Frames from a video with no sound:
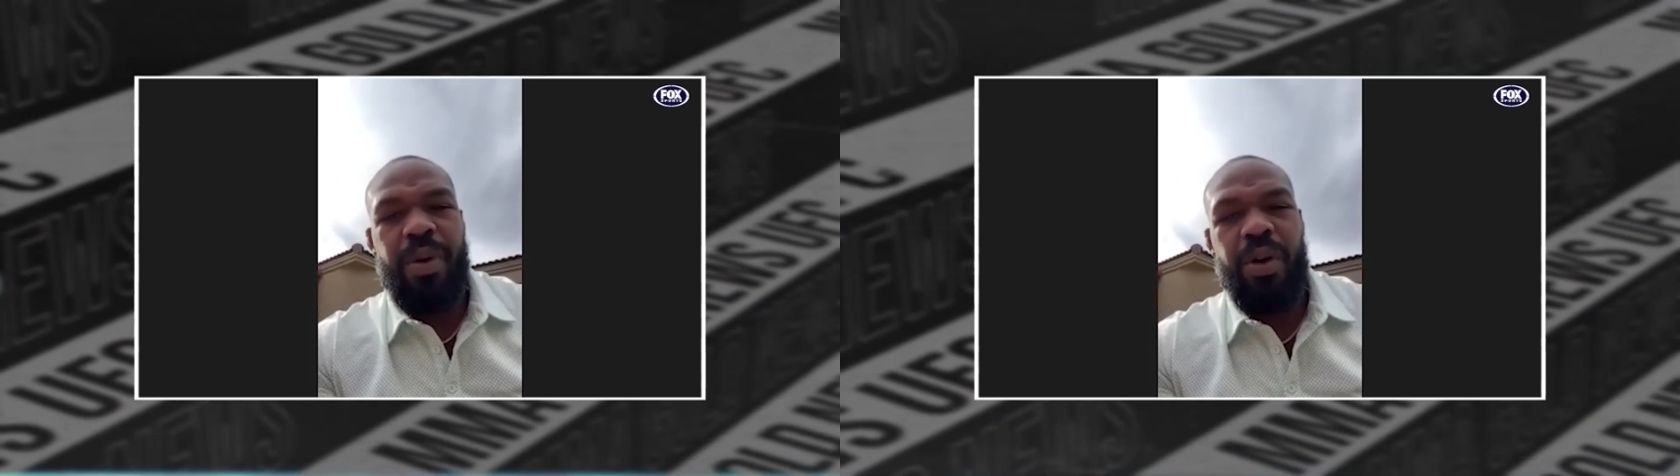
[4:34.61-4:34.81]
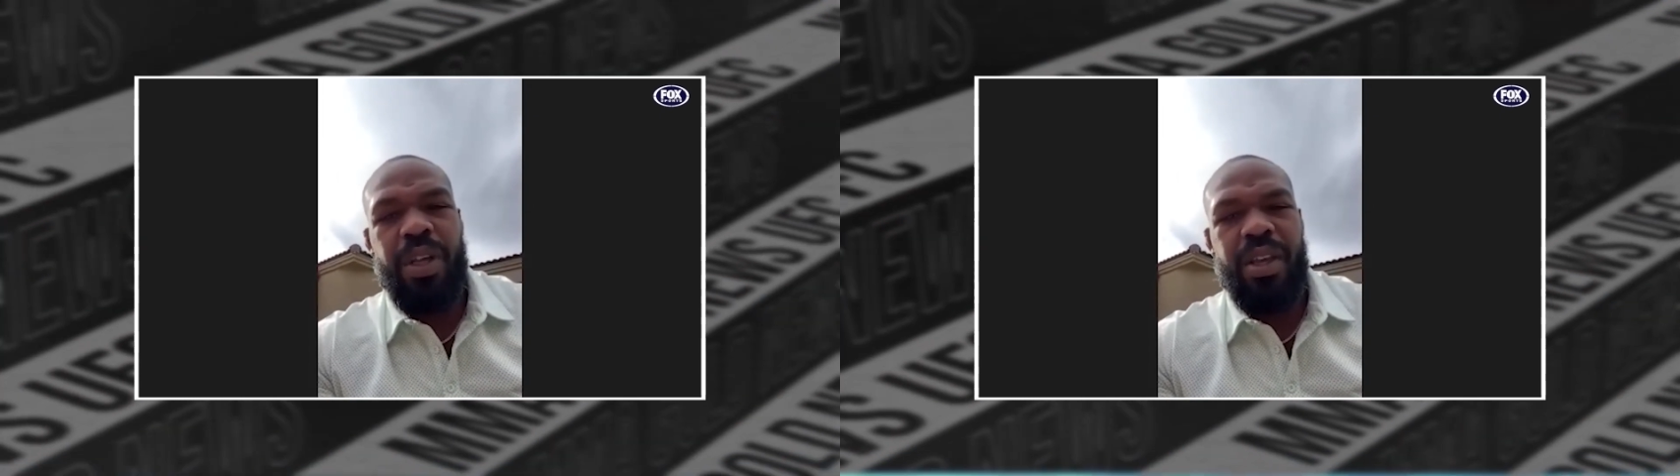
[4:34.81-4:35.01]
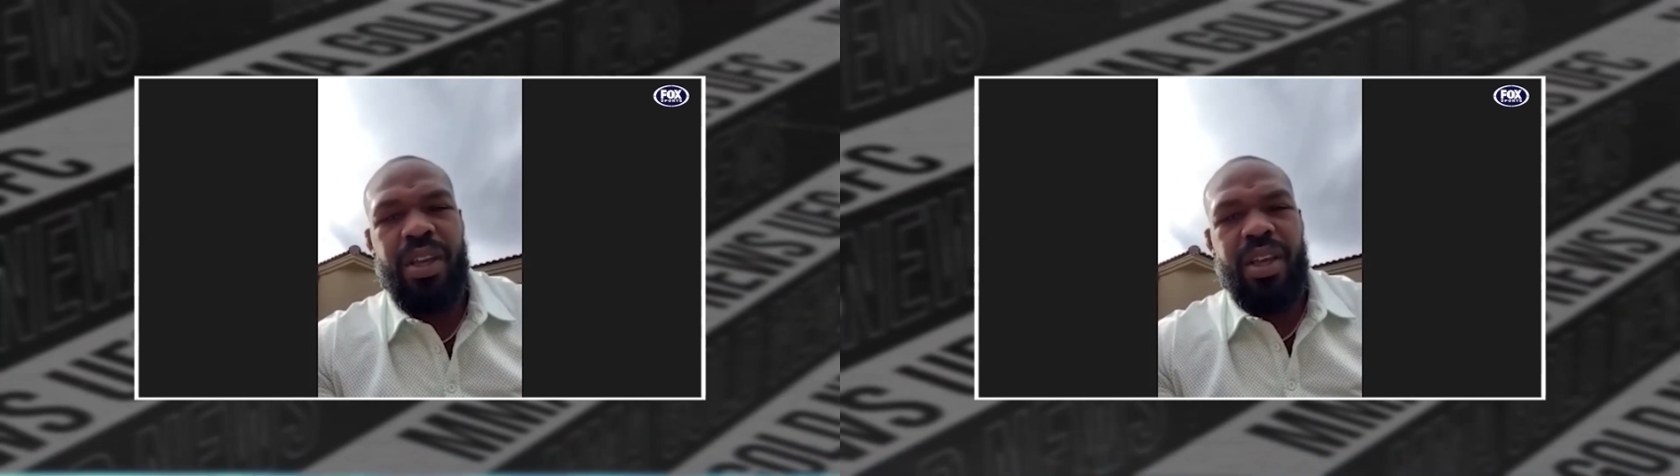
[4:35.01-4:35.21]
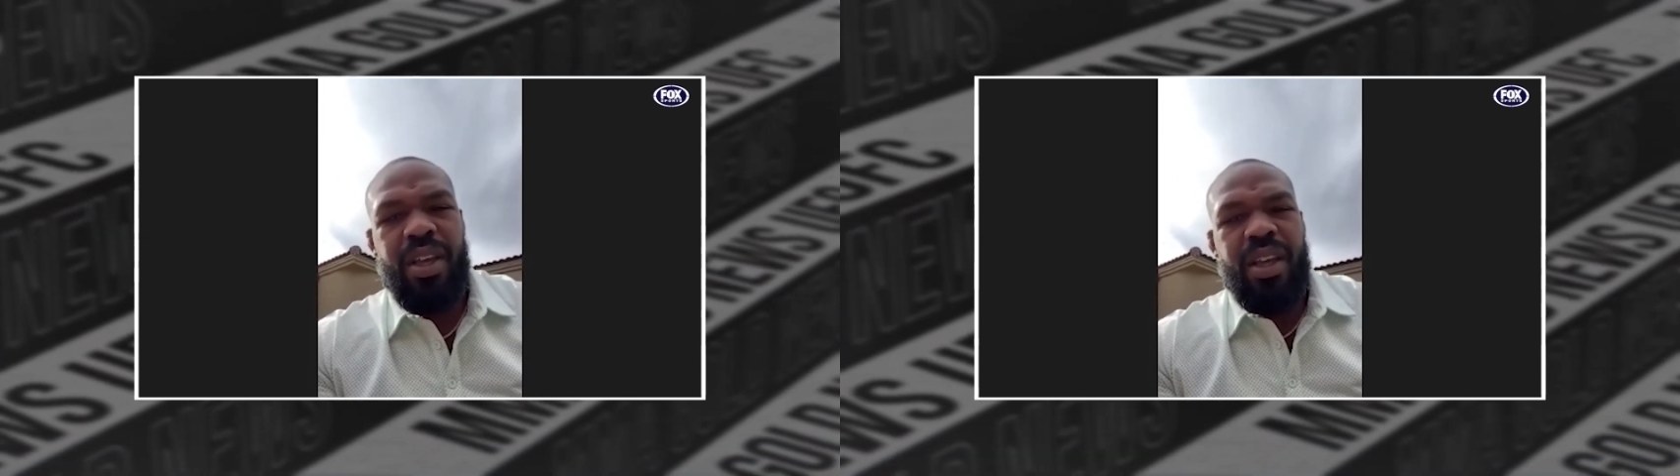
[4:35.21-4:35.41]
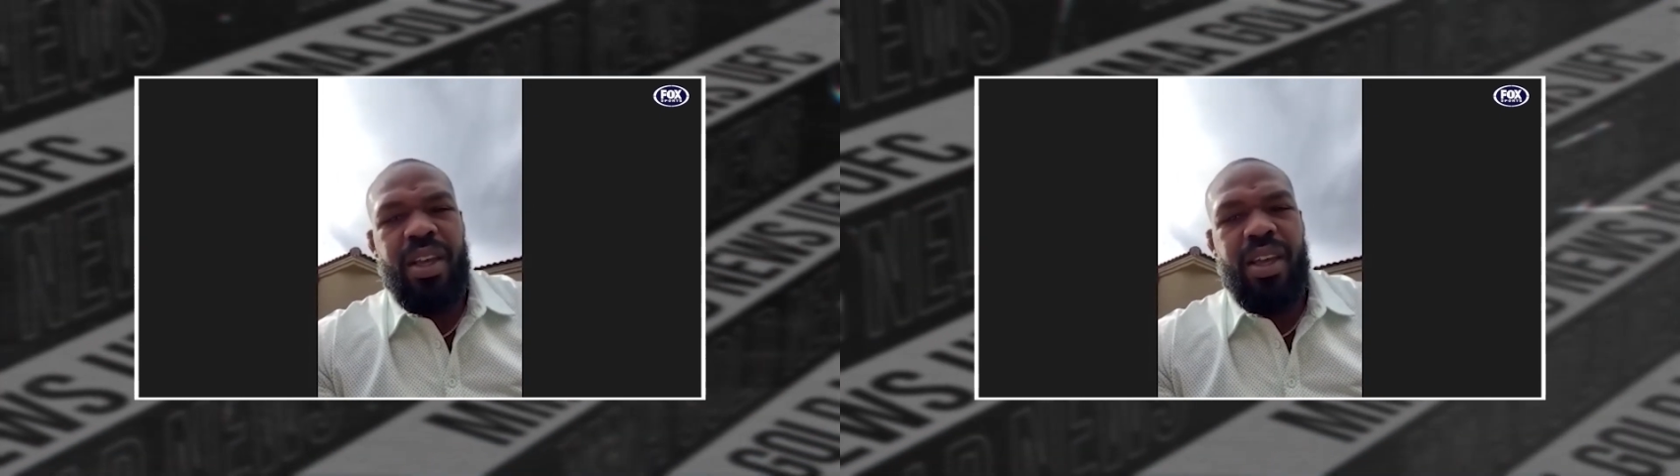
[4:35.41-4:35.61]
want to be around
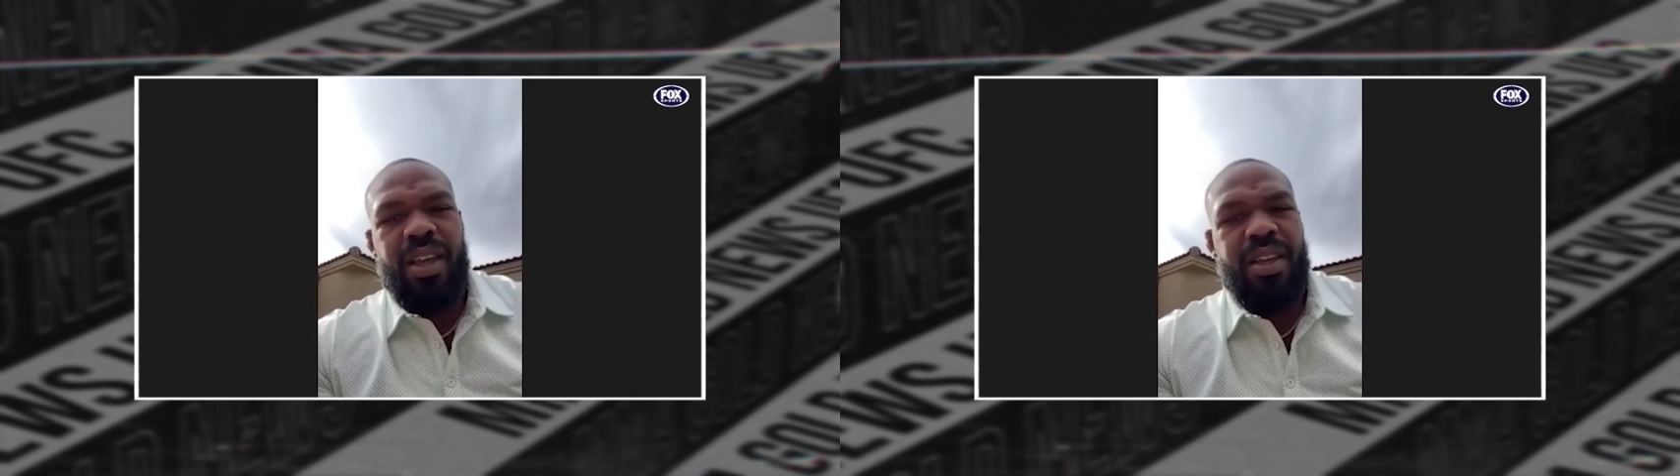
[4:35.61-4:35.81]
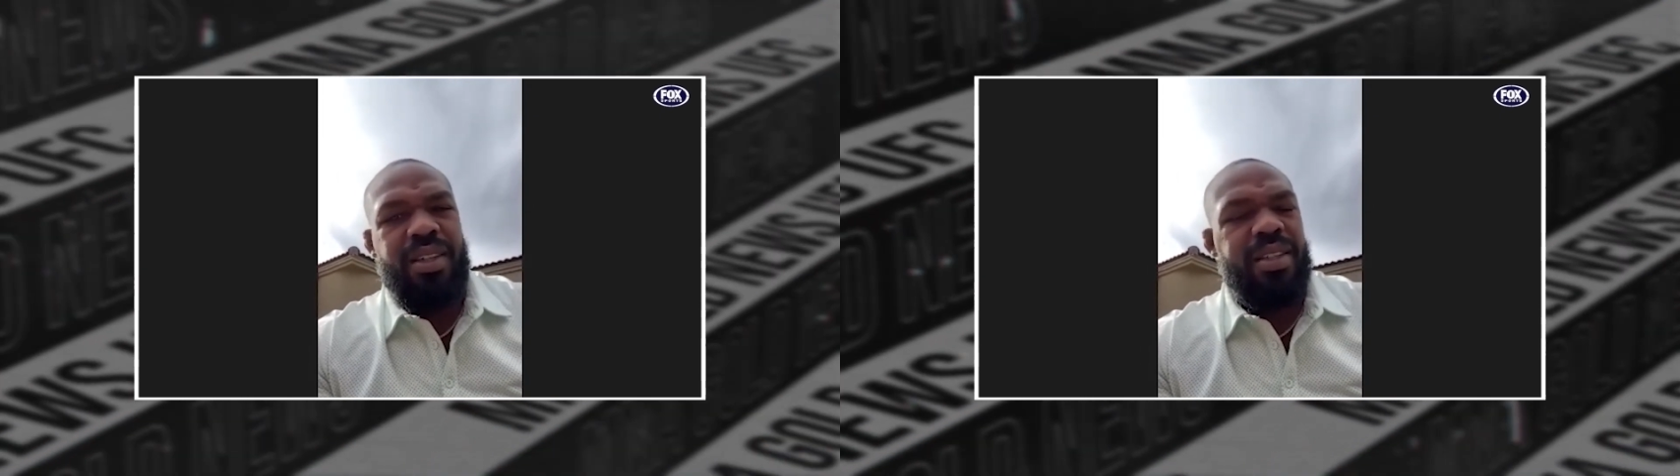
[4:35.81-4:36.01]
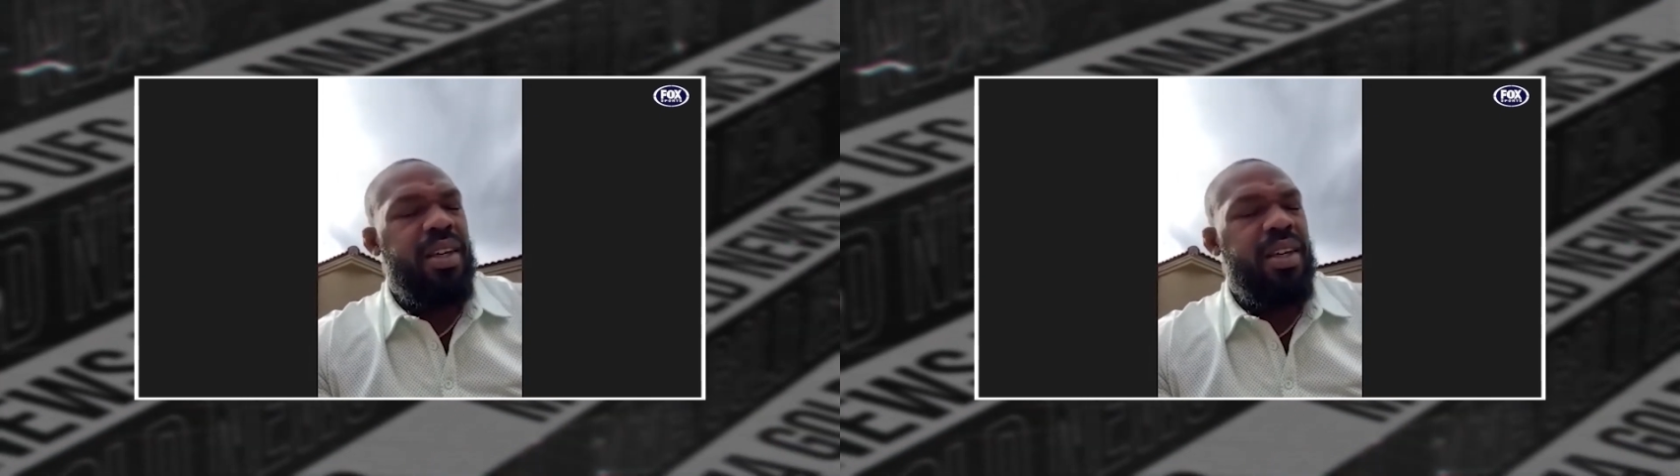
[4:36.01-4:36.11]
for my kids.